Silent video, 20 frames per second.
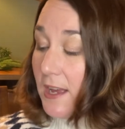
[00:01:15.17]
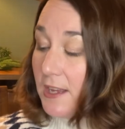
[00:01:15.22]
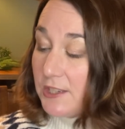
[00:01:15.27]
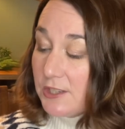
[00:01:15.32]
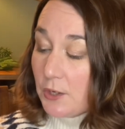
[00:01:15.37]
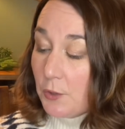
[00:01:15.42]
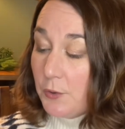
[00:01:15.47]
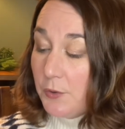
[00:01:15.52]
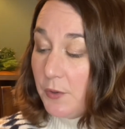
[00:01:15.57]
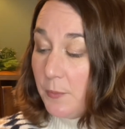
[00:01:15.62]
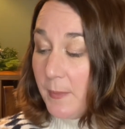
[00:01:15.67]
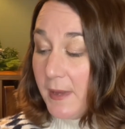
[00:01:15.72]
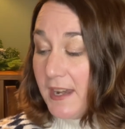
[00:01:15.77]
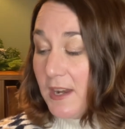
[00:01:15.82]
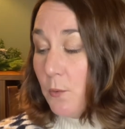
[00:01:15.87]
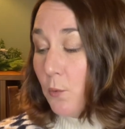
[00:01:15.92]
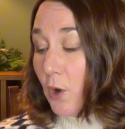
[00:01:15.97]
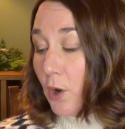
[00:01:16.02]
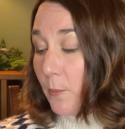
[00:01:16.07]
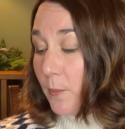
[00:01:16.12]
So the
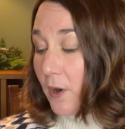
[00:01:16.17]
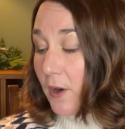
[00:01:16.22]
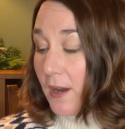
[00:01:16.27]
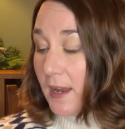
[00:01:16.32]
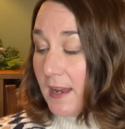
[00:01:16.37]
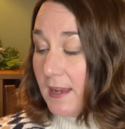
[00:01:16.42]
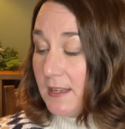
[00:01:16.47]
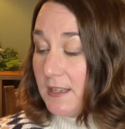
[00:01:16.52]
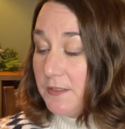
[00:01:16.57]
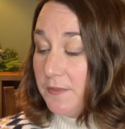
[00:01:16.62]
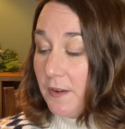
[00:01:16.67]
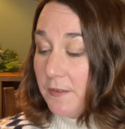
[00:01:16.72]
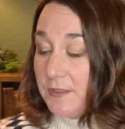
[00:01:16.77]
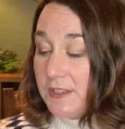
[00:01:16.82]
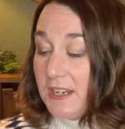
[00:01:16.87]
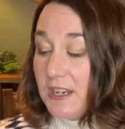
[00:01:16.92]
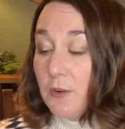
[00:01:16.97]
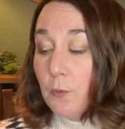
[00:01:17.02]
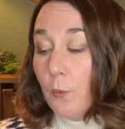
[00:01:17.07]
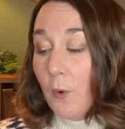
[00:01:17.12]
mini warmer is
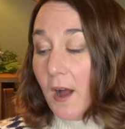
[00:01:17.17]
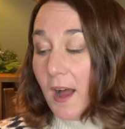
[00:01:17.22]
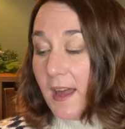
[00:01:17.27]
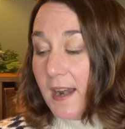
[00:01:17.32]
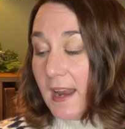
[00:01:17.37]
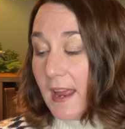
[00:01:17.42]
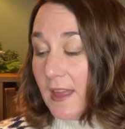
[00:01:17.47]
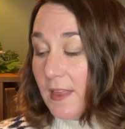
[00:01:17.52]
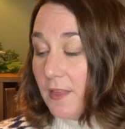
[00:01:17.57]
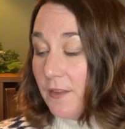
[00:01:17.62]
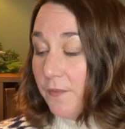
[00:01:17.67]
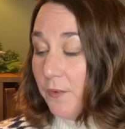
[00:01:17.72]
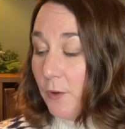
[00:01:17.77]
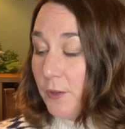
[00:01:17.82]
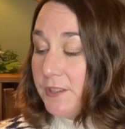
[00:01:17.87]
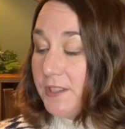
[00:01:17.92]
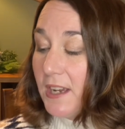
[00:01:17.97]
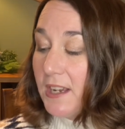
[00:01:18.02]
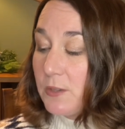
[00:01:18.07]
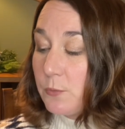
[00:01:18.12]
15 watt and the
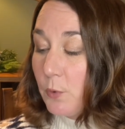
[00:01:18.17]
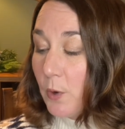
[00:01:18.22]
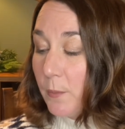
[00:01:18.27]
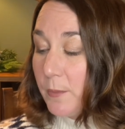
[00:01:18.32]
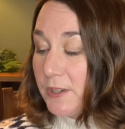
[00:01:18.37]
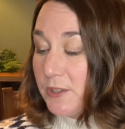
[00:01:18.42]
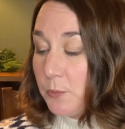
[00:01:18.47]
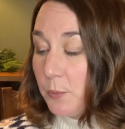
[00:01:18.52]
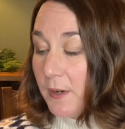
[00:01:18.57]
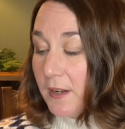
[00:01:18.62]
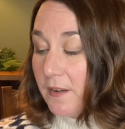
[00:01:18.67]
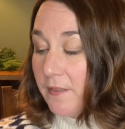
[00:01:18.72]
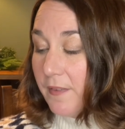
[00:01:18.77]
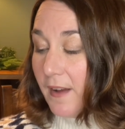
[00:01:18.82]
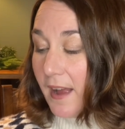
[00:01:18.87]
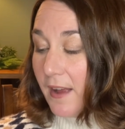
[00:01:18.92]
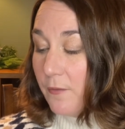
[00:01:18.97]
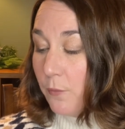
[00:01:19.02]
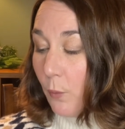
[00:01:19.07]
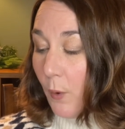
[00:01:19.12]
full size warmer is
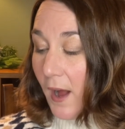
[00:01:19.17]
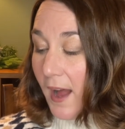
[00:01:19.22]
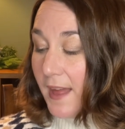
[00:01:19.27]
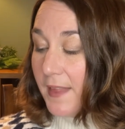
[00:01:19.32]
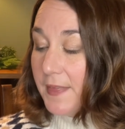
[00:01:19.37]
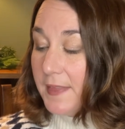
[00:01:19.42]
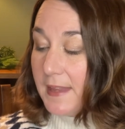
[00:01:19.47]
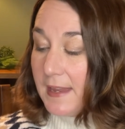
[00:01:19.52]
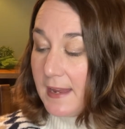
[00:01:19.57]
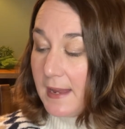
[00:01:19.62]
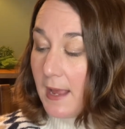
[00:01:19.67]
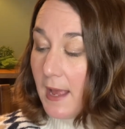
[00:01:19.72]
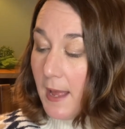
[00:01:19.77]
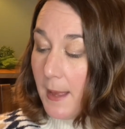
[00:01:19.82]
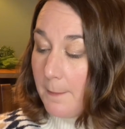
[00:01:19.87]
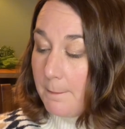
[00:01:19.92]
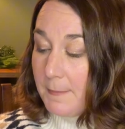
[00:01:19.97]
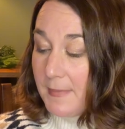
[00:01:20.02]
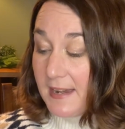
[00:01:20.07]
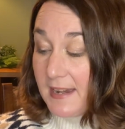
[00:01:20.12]
25 watt. The
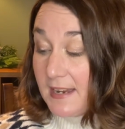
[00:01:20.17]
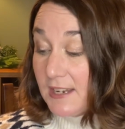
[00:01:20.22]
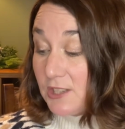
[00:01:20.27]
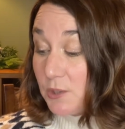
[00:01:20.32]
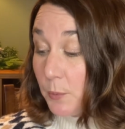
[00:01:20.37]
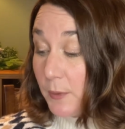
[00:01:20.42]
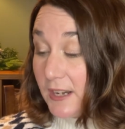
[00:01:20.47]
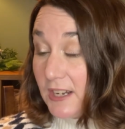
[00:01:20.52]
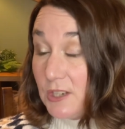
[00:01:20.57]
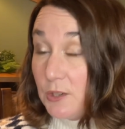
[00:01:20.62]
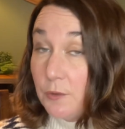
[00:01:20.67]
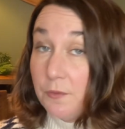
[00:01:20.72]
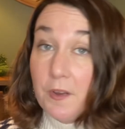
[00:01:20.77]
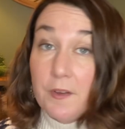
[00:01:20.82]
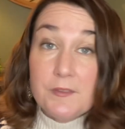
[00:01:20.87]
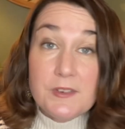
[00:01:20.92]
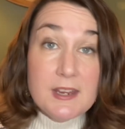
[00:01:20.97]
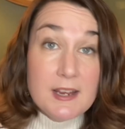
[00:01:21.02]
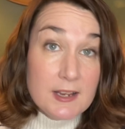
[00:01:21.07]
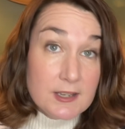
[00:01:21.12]
mini is
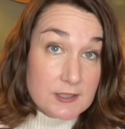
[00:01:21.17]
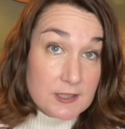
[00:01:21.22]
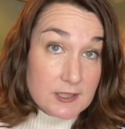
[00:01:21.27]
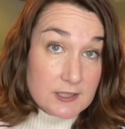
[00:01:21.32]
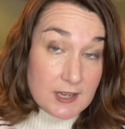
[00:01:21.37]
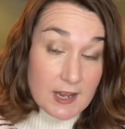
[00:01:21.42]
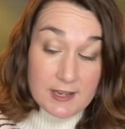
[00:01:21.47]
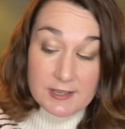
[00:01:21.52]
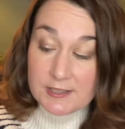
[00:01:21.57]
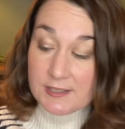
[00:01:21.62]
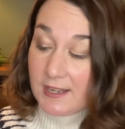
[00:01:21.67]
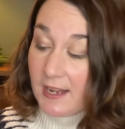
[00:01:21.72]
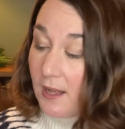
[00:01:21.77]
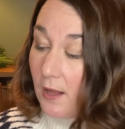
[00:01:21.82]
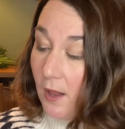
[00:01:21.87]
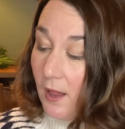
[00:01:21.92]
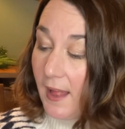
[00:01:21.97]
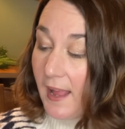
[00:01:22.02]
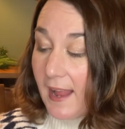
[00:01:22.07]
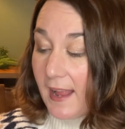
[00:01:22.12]
22.50 because it's on
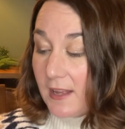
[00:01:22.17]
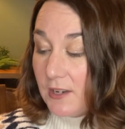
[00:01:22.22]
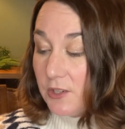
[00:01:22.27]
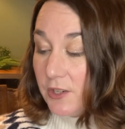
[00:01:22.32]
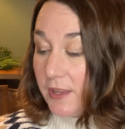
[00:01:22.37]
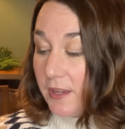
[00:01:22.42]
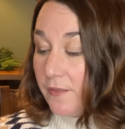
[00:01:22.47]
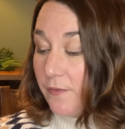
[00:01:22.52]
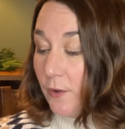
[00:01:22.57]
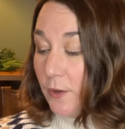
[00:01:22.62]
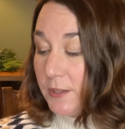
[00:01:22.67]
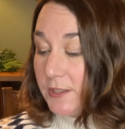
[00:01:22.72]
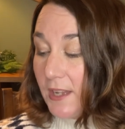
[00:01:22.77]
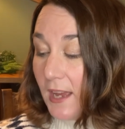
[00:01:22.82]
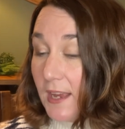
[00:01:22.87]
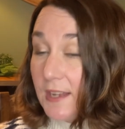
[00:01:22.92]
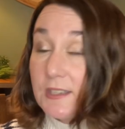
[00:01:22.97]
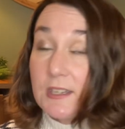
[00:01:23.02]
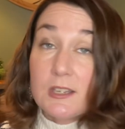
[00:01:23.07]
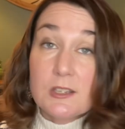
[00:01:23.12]
sale, and the full
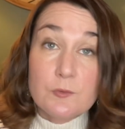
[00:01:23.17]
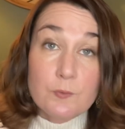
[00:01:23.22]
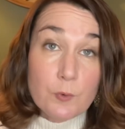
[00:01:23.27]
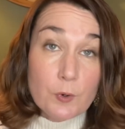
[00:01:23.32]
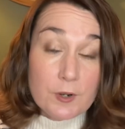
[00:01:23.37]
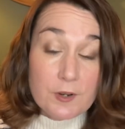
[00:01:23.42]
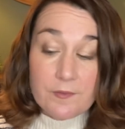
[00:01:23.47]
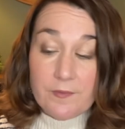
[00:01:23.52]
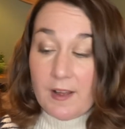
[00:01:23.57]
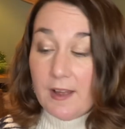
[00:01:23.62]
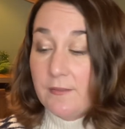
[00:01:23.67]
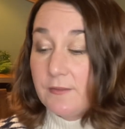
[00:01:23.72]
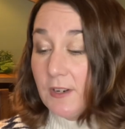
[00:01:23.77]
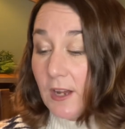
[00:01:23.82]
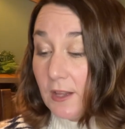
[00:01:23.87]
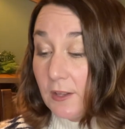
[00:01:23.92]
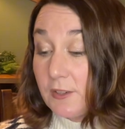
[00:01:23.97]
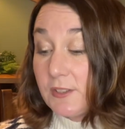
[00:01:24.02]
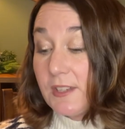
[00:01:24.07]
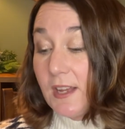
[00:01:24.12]
size is
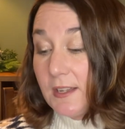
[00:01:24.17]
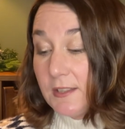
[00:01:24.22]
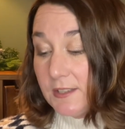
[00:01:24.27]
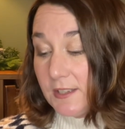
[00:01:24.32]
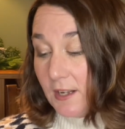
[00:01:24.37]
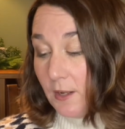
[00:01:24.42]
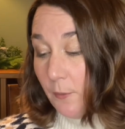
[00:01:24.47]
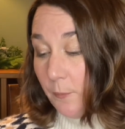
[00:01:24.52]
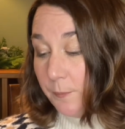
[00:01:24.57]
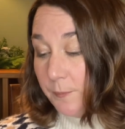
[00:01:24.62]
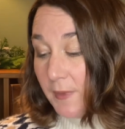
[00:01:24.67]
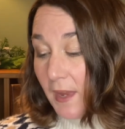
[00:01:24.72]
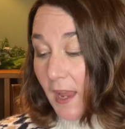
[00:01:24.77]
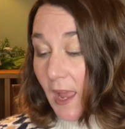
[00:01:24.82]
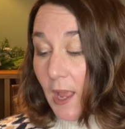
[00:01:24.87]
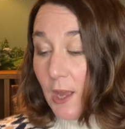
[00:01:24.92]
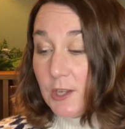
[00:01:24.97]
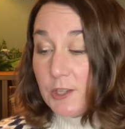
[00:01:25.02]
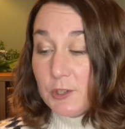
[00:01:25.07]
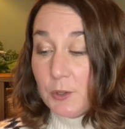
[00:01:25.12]
$45 on sale.
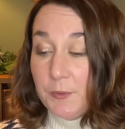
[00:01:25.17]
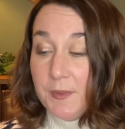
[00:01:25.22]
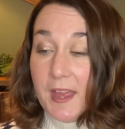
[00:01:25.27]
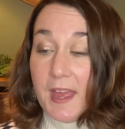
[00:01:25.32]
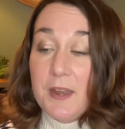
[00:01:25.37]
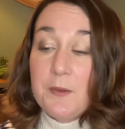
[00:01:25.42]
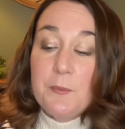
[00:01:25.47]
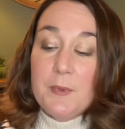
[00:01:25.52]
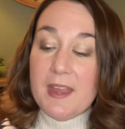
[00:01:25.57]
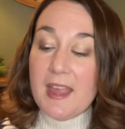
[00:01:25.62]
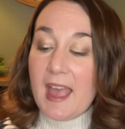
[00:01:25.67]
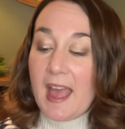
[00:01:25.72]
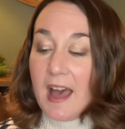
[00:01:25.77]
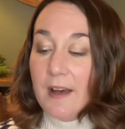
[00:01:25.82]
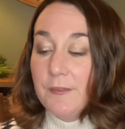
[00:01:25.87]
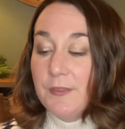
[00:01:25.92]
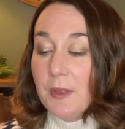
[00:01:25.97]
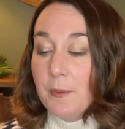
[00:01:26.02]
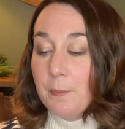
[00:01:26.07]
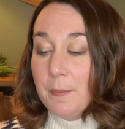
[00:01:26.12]
So then we
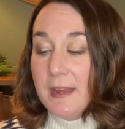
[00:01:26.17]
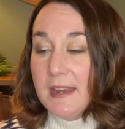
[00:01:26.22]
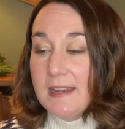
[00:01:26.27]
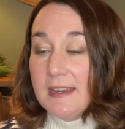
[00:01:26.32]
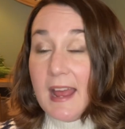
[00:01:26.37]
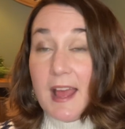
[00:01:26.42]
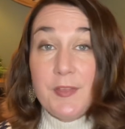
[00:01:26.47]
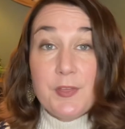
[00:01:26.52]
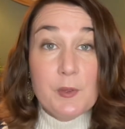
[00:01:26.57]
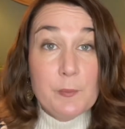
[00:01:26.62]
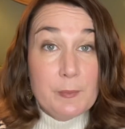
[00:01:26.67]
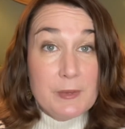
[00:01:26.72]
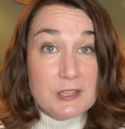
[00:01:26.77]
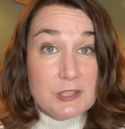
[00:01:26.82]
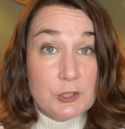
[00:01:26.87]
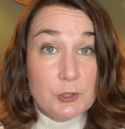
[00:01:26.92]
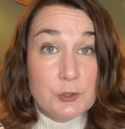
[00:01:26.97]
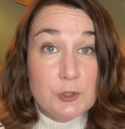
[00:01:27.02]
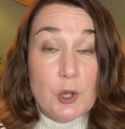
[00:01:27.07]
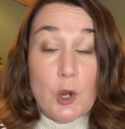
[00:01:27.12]
have the meet at the
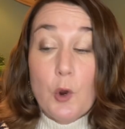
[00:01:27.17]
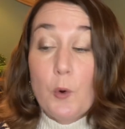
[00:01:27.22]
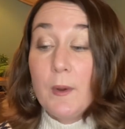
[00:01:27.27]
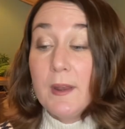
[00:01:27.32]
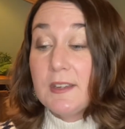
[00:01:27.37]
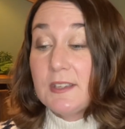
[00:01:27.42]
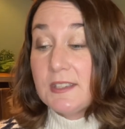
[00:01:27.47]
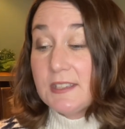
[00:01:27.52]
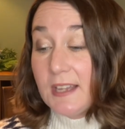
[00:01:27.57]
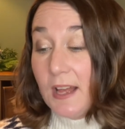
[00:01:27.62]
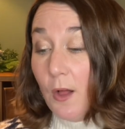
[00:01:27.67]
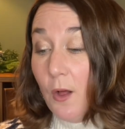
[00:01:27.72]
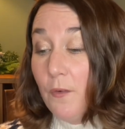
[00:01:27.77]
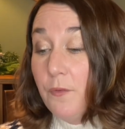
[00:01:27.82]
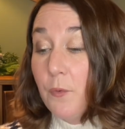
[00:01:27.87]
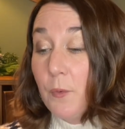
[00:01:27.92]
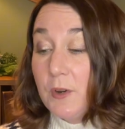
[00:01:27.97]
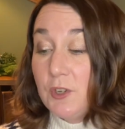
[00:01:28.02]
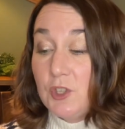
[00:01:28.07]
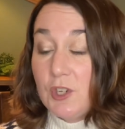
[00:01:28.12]
mistletoe
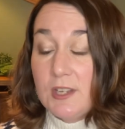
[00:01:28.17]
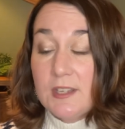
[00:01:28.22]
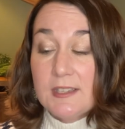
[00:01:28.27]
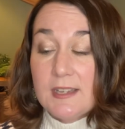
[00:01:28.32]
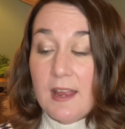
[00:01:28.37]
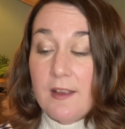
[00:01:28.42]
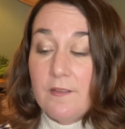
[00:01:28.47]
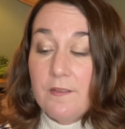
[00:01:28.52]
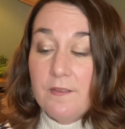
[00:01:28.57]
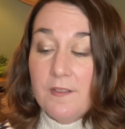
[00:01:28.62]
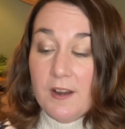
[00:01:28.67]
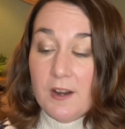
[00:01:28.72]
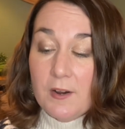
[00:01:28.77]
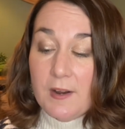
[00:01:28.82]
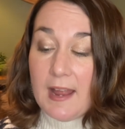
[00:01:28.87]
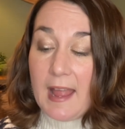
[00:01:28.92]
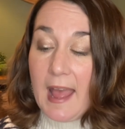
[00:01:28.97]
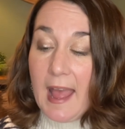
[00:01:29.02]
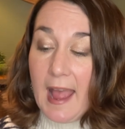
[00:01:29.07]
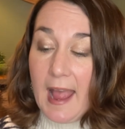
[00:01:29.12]
itself, which is a
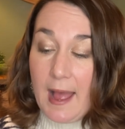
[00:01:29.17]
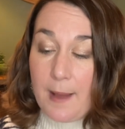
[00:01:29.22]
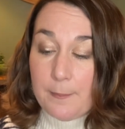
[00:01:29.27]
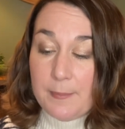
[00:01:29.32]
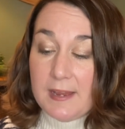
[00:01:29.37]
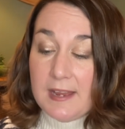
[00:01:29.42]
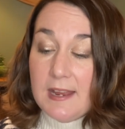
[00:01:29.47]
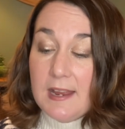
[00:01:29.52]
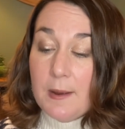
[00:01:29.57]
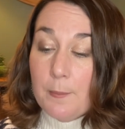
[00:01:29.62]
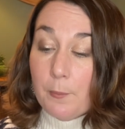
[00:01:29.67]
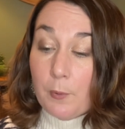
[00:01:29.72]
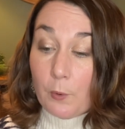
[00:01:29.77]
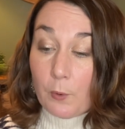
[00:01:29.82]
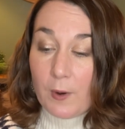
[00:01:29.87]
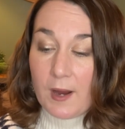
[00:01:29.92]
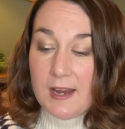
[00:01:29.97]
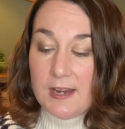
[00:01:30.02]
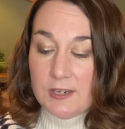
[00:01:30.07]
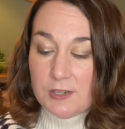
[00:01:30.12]
very happy,
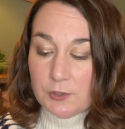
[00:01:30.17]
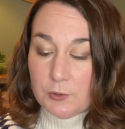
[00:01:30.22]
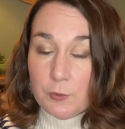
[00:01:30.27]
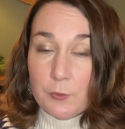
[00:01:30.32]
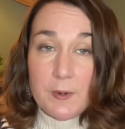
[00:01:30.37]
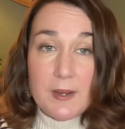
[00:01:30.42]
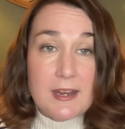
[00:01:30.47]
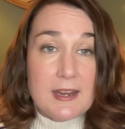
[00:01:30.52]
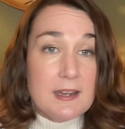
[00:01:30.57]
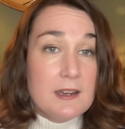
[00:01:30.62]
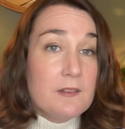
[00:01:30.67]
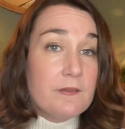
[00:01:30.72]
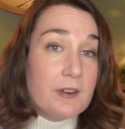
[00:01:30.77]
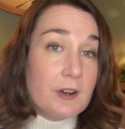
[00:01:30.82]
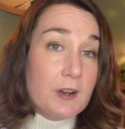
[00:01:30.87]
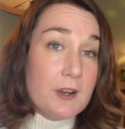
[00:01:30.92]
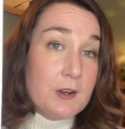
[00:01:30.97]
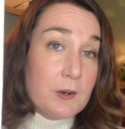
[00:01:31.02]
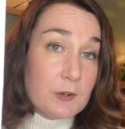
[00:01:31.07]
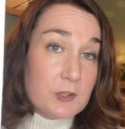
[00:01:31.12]
bright green,
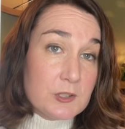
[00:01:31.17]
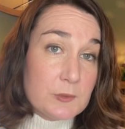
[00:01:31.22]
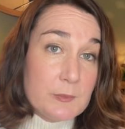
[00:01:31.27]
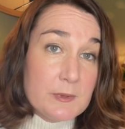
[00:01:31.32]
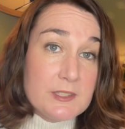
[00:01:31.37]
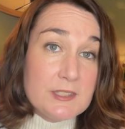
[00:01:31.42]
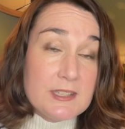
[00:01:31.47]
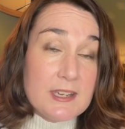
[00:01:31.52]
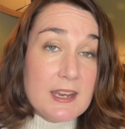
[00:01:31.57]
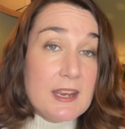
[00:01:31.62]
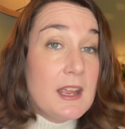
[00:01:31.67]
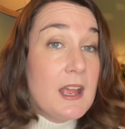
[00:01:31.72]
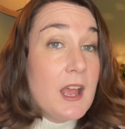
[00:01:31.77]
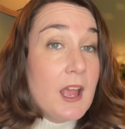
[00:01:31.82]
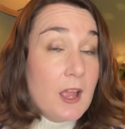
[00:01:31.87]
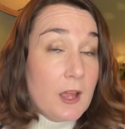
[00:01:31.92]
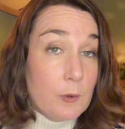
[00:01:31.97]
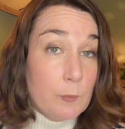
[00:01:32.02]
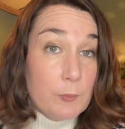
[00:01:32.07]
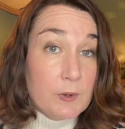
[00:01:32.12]
very Christmassy
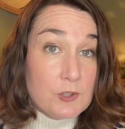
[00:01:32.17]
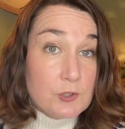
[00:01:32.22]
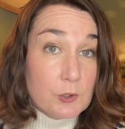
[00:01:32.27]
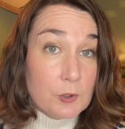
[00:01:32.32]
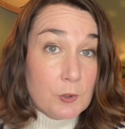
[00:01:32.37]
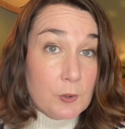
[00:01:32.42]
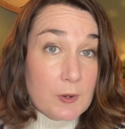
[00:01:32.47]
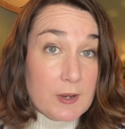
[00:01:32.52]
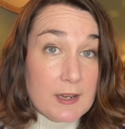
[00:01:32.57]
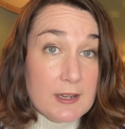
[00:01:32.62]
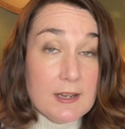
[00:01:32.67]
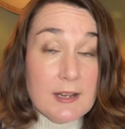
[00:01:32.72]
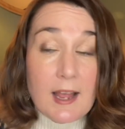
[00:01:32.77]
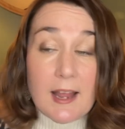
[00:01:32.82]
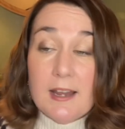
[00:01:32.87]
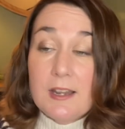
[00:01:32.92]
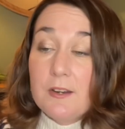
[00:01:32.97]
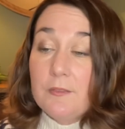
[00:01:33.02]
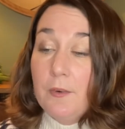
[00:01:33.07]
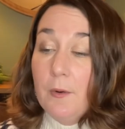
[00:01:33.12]
and winter green
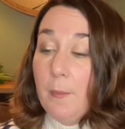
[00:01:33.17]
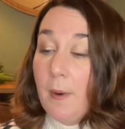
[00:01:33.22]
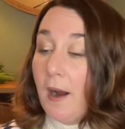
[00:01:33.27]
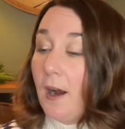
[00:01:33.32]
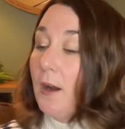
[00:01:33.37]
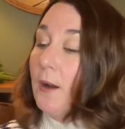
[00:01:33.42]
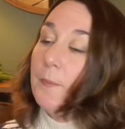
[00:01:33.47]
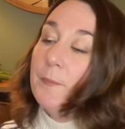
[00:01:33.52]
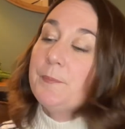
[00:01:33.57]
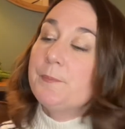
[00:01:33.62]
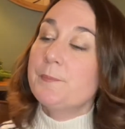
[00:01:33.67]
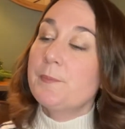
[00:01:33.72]
kind of a bar.